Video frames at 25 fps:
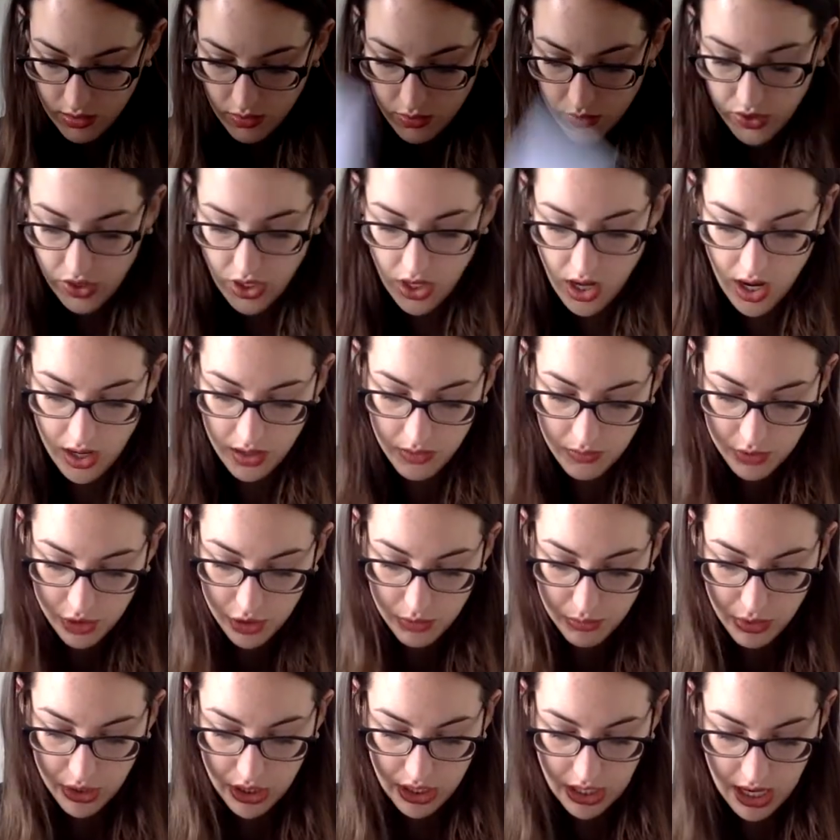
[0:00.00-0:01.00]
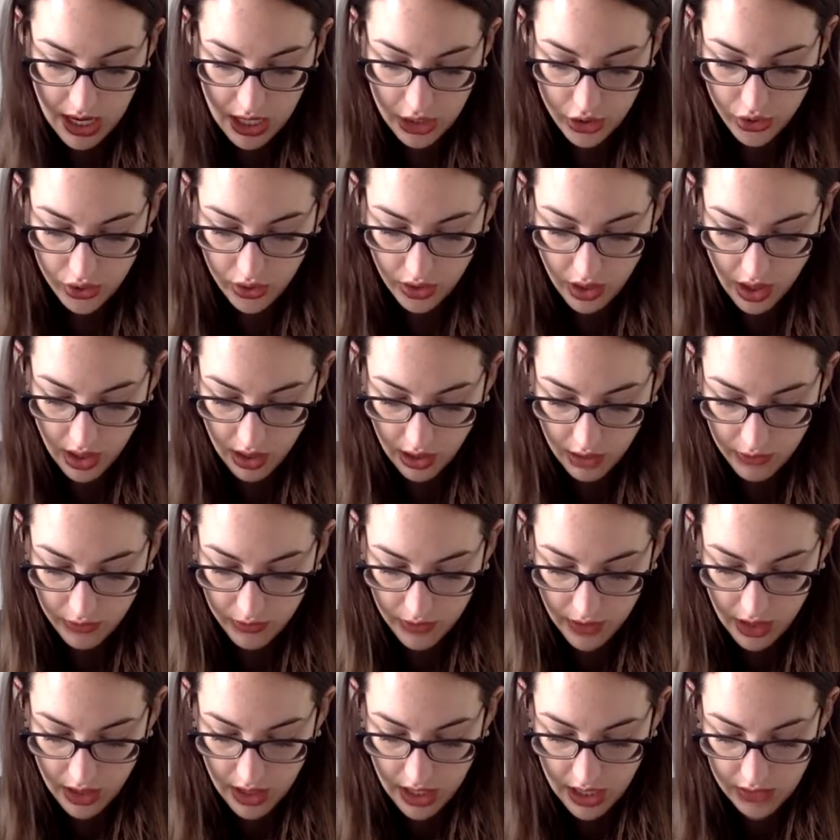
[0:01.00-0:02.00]
sorry, should put a natural log in
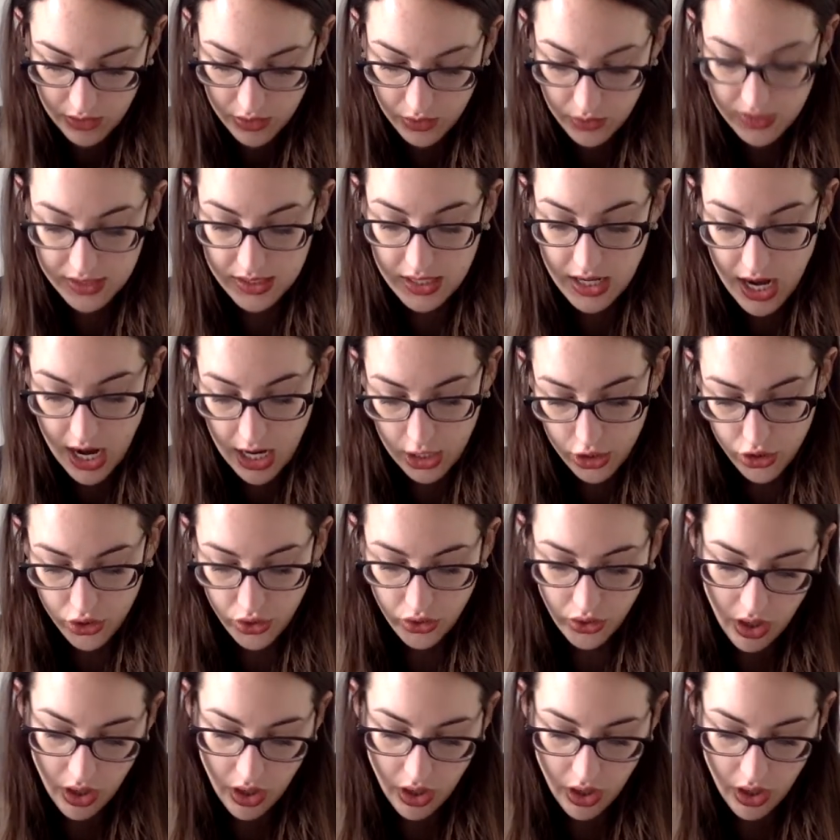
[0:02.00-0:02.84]
front of that. So it's natural